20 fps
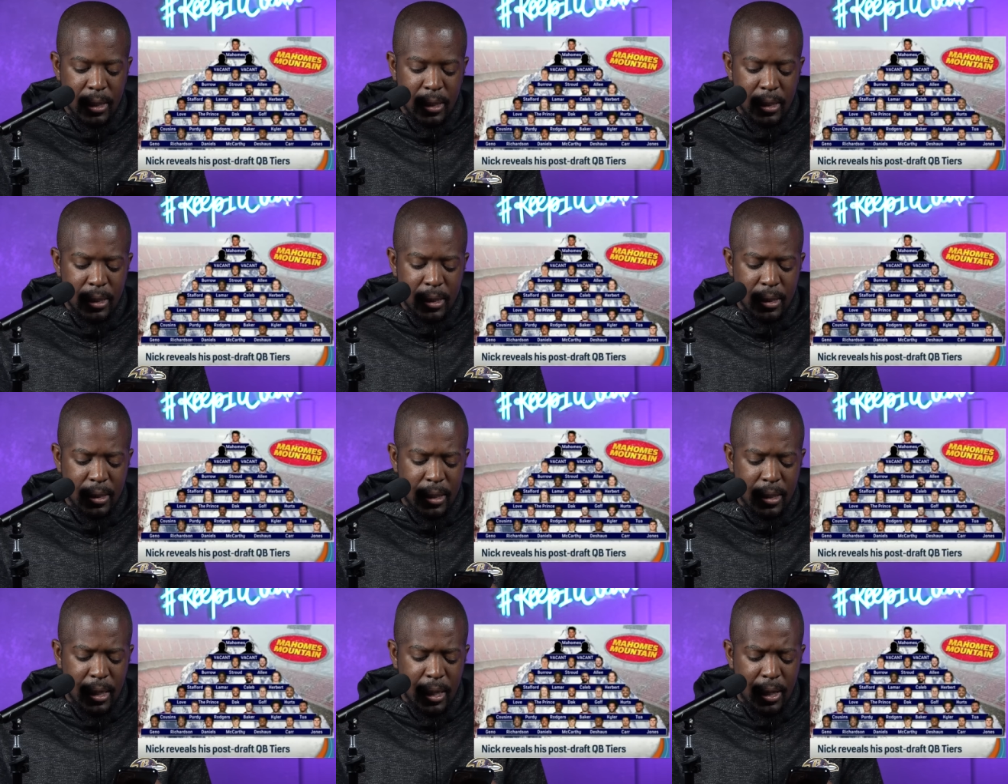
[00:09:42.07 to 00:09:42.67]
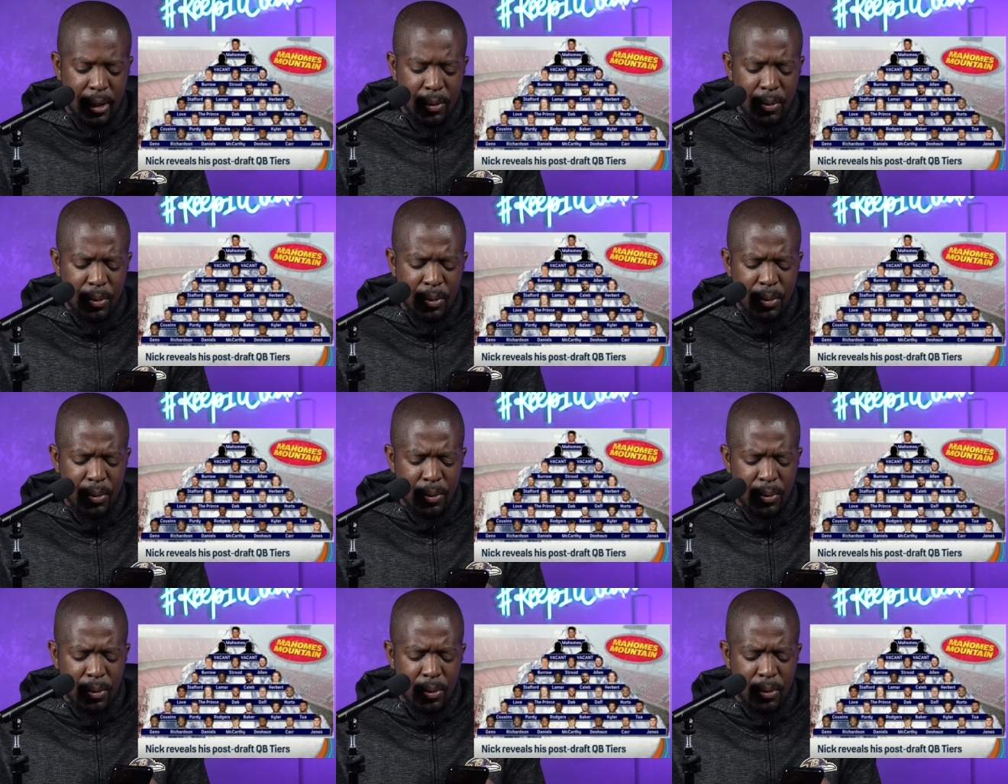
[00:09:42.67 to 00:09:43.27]
it's like,
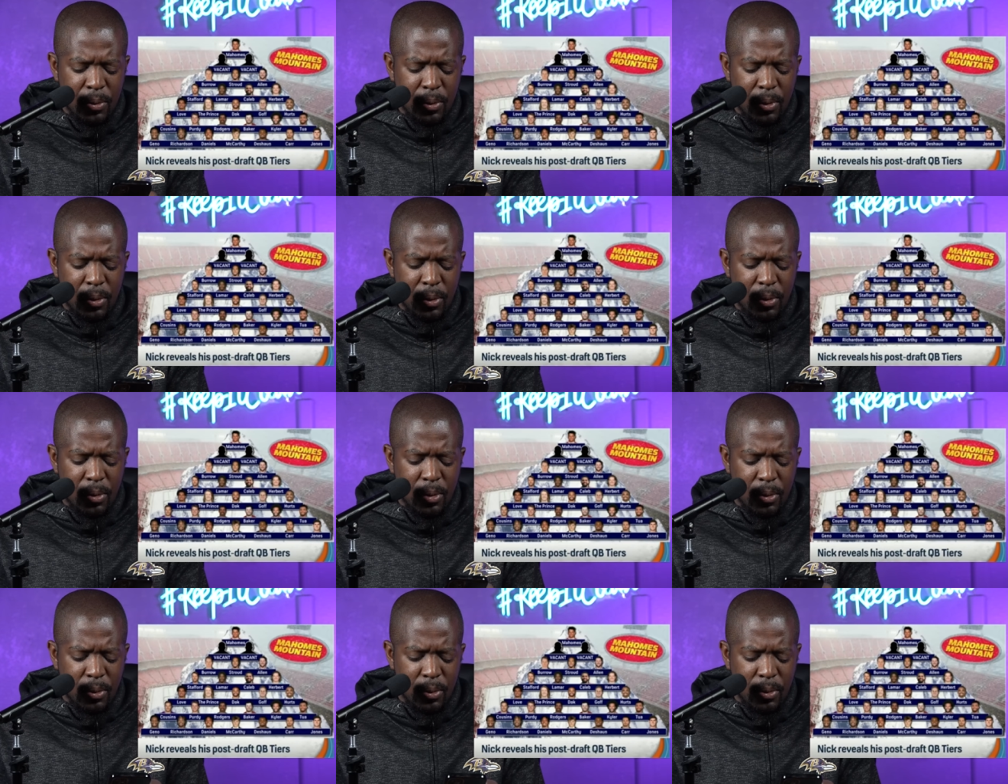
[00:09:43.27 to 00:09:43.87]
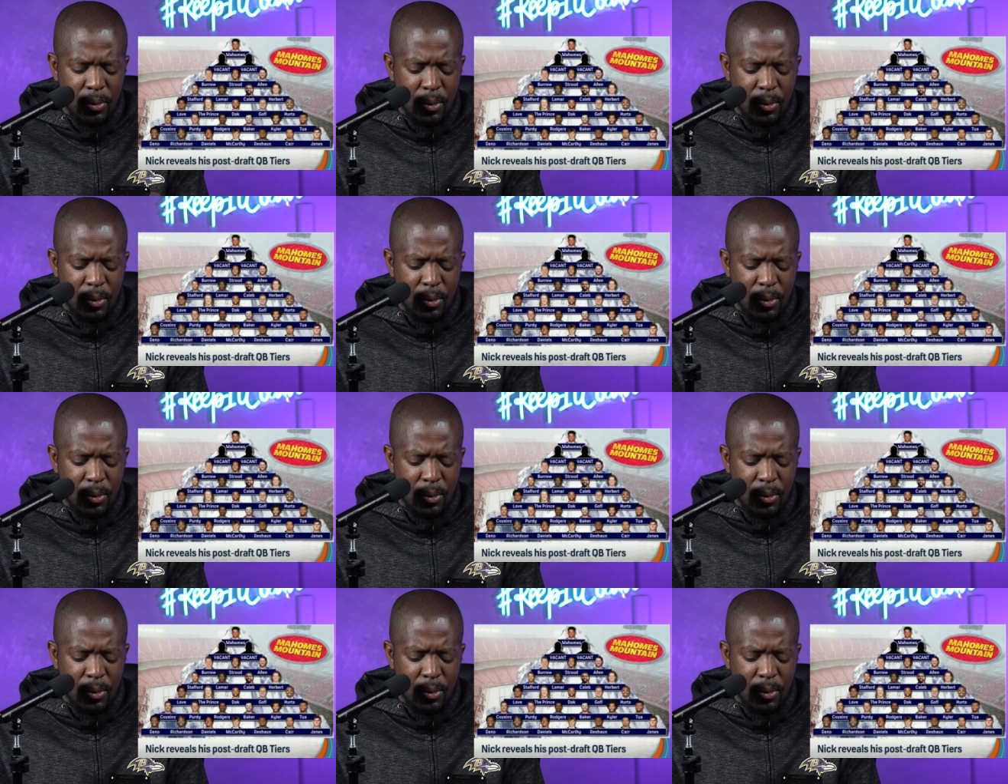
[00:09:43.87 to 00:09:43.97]
ooh, whoa,